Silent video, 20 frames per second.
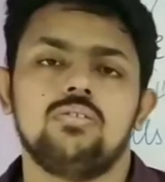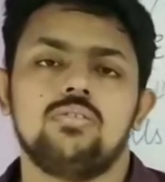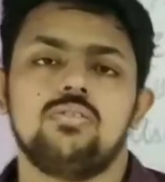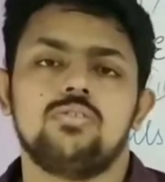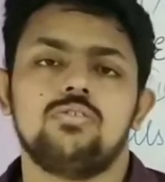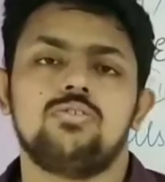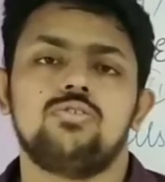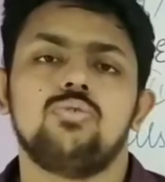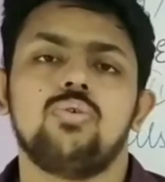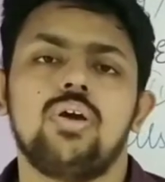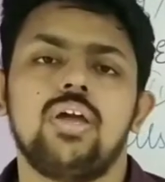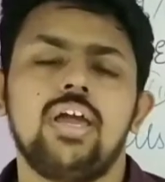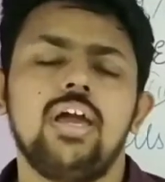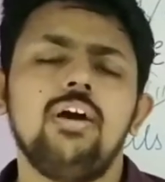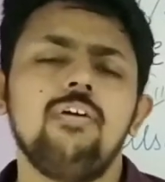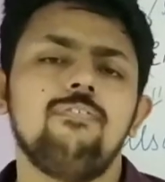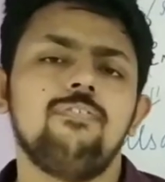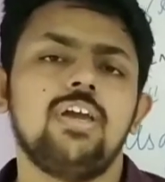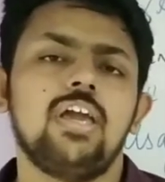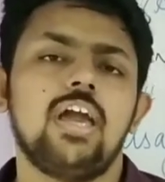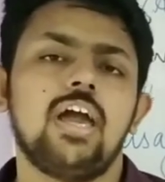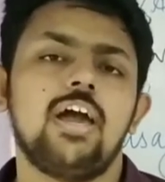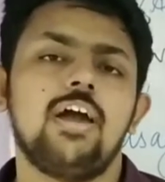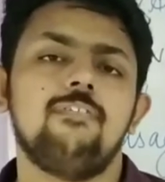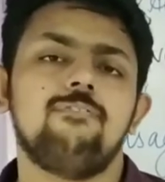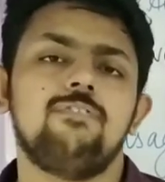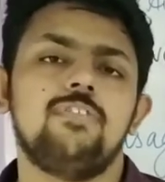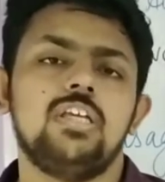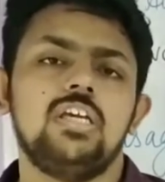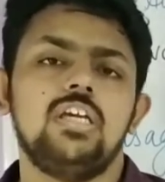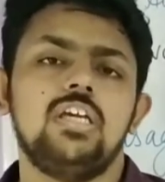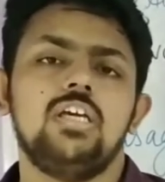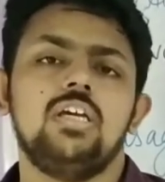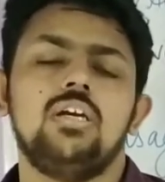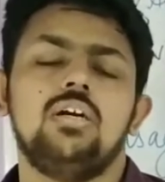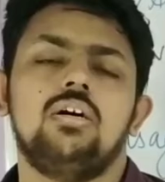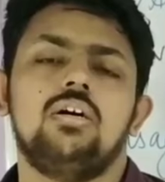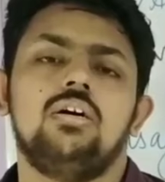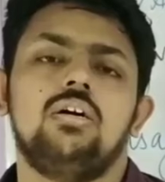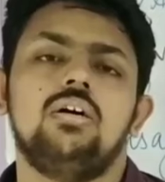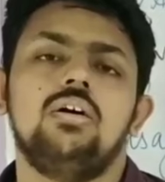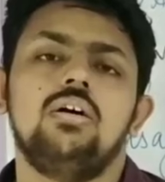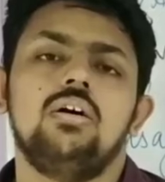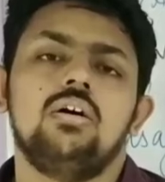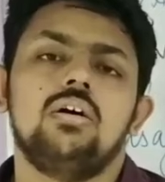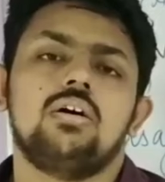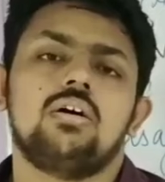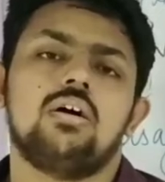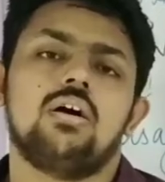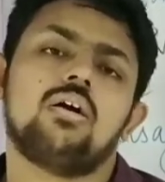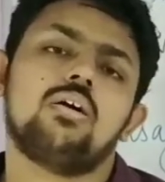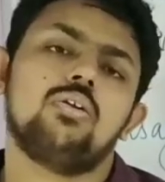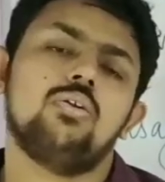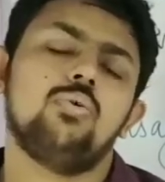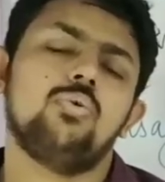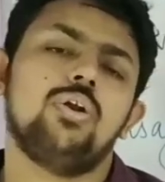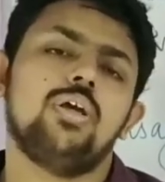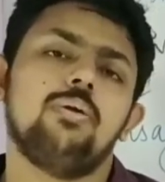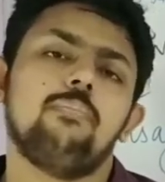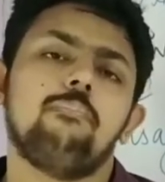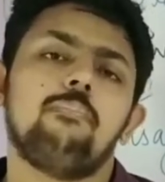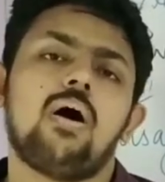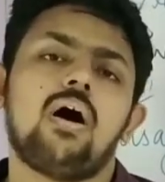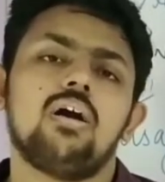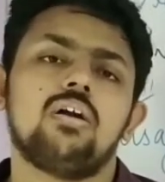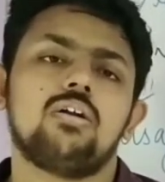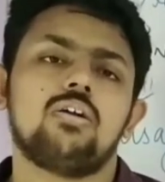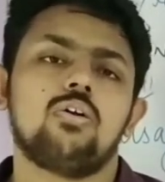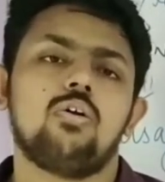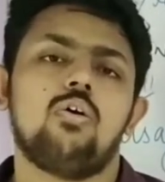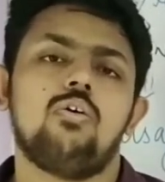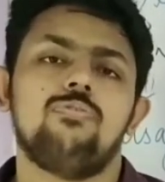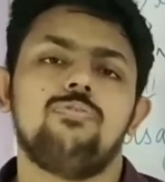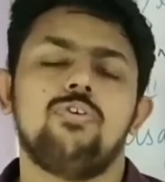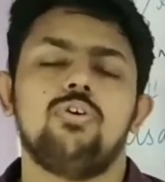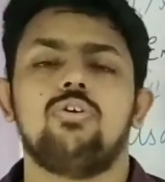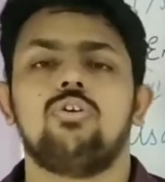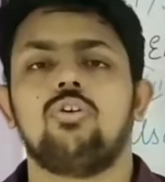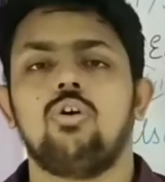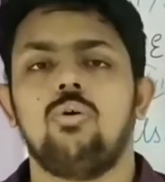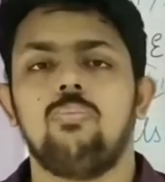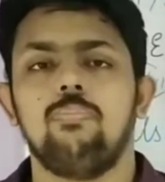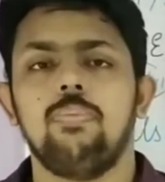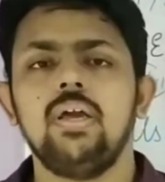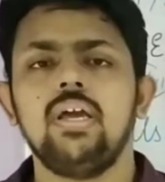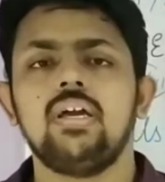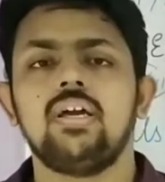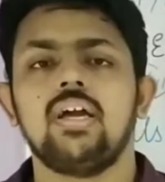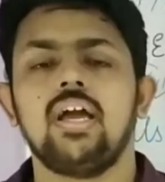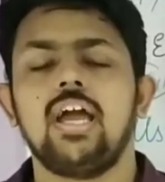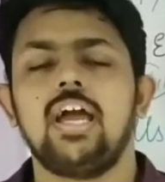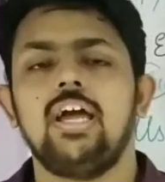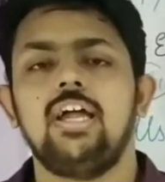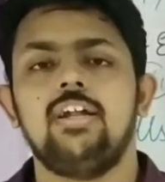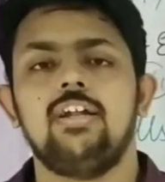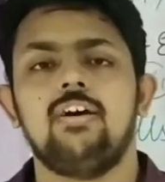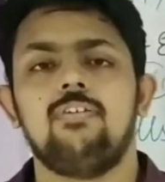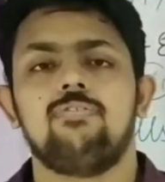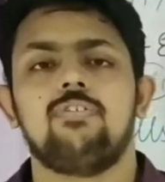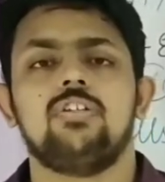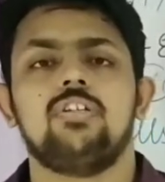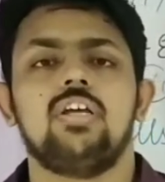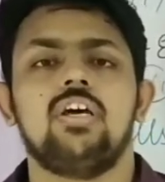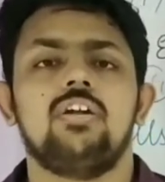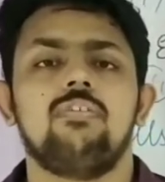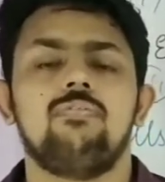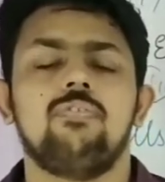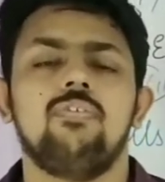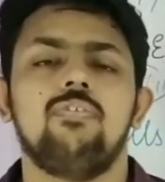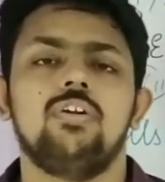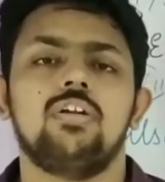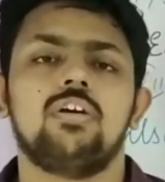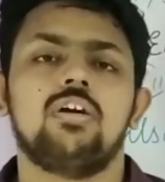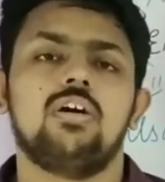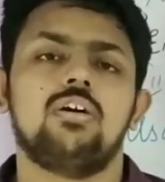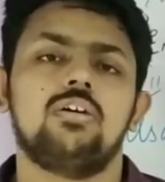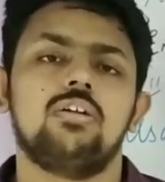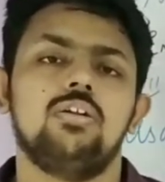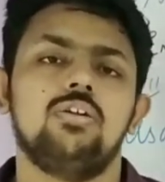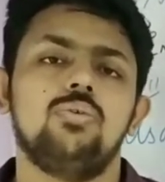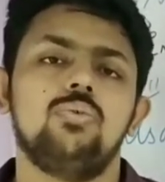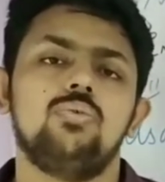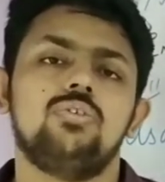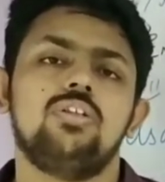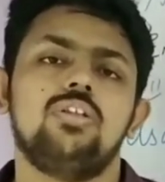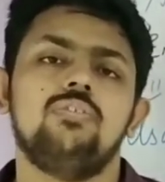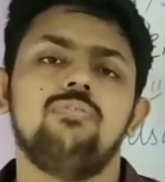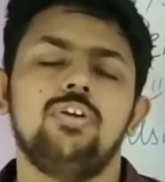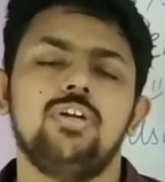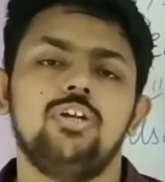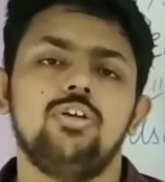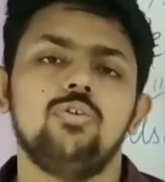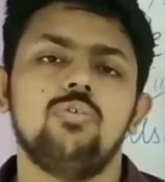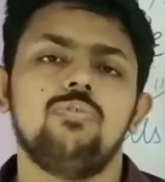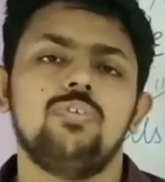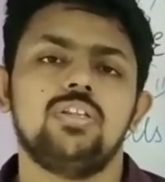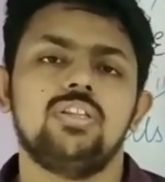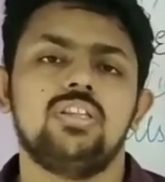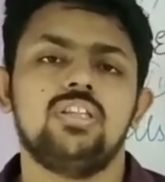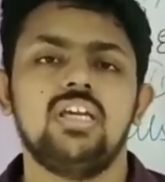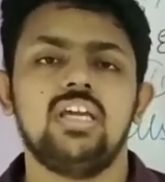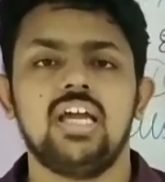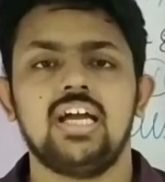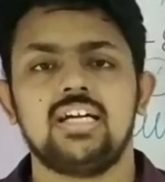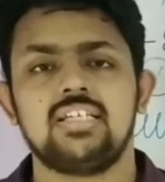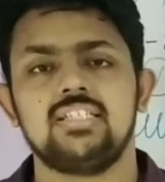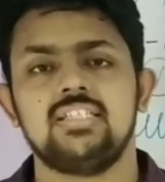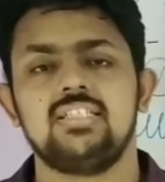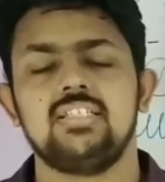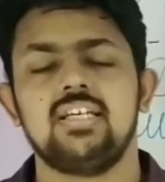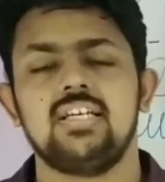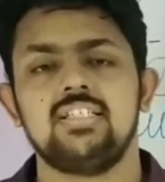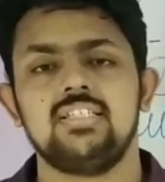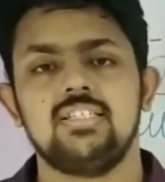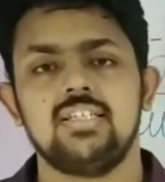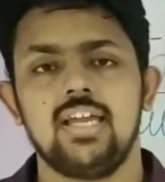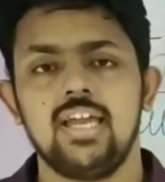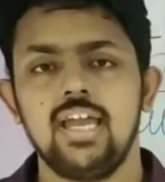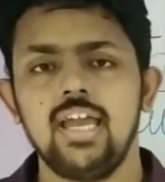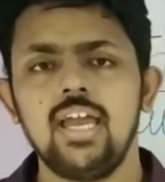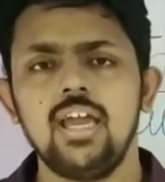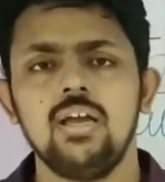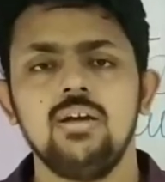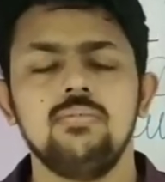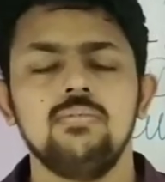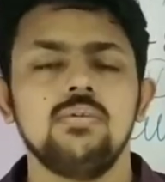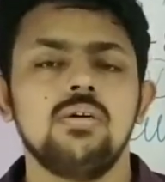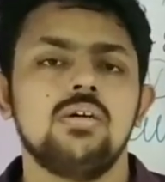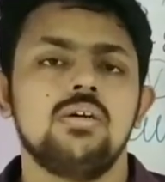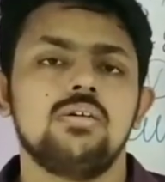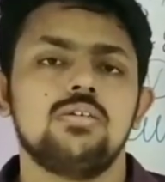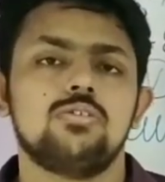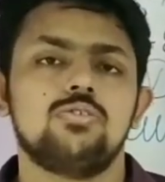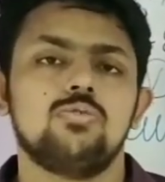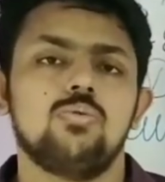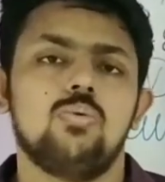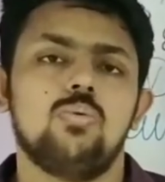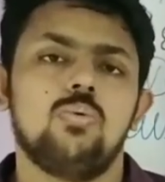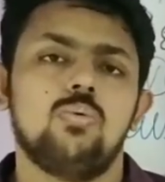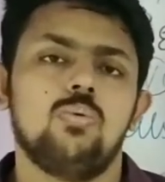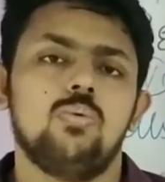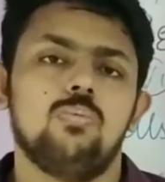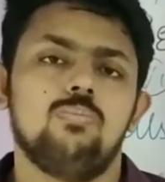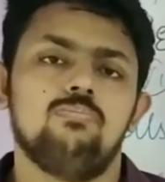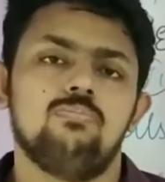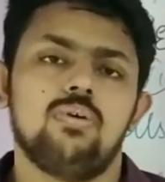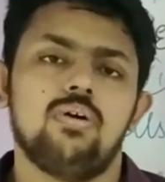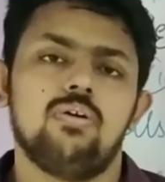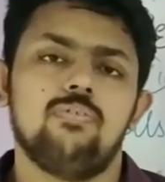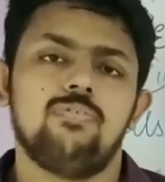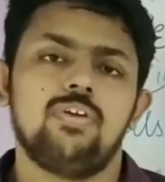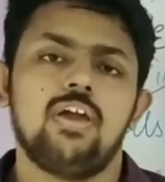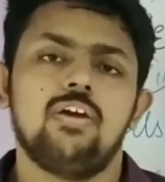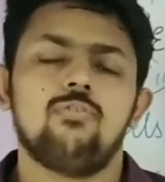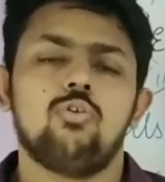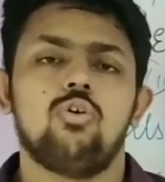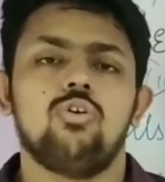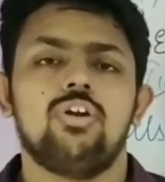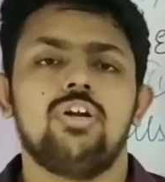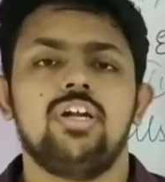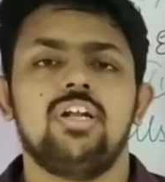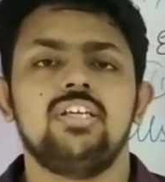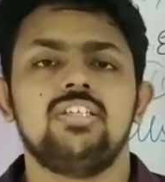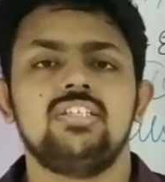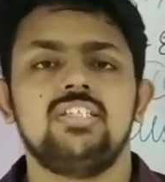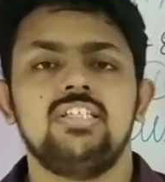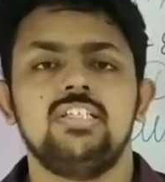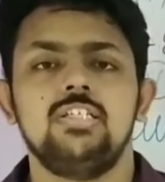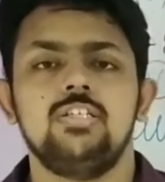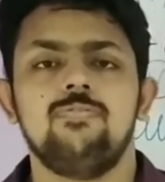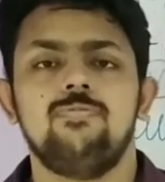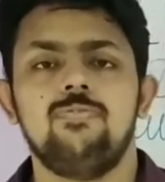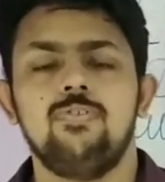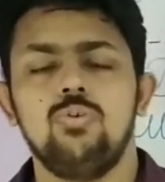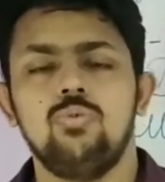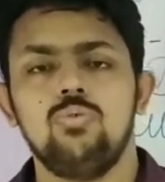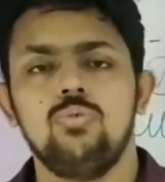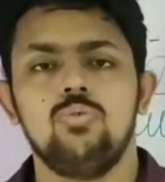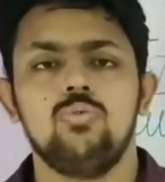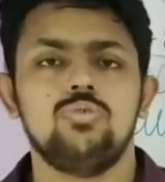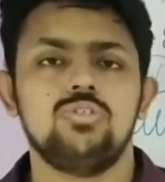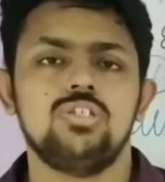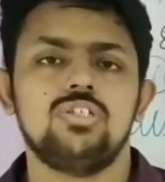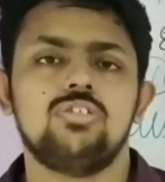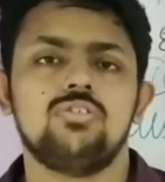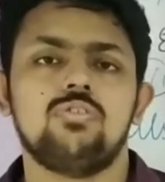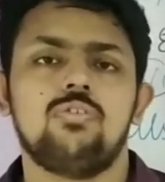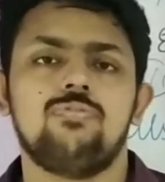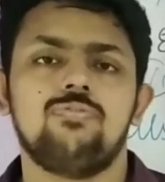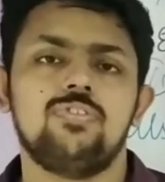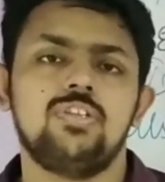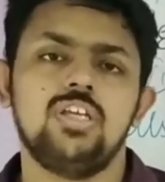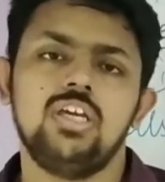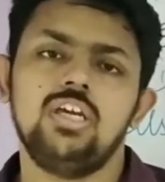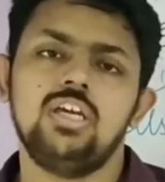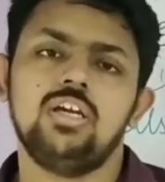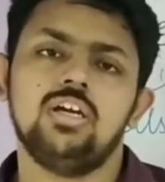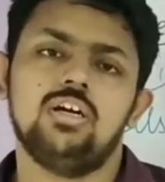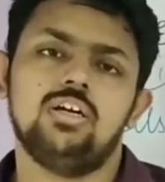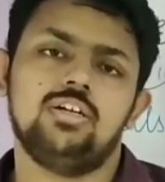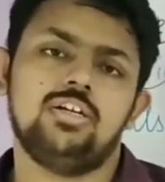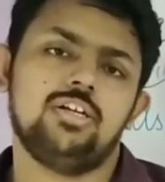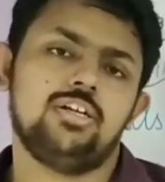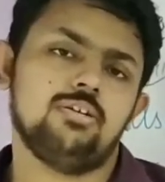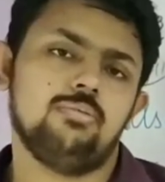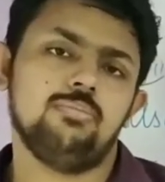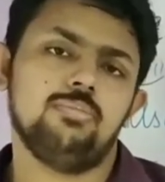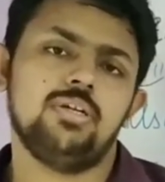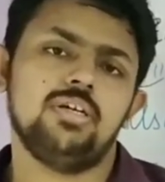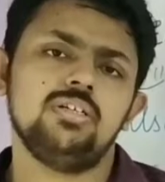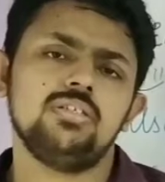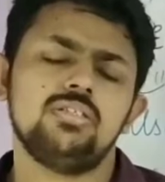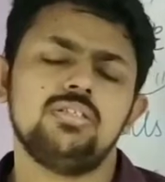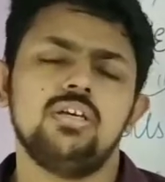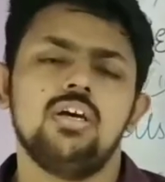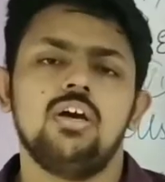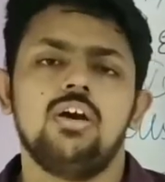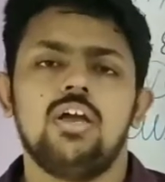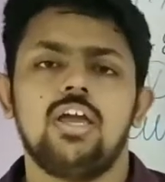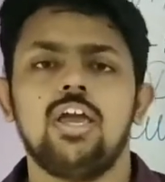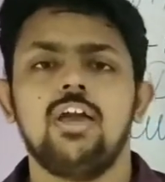So here we have the concluding part of your topic, and after that we will conclude the video with the exercise A. So we have already seen few usage of the determiners.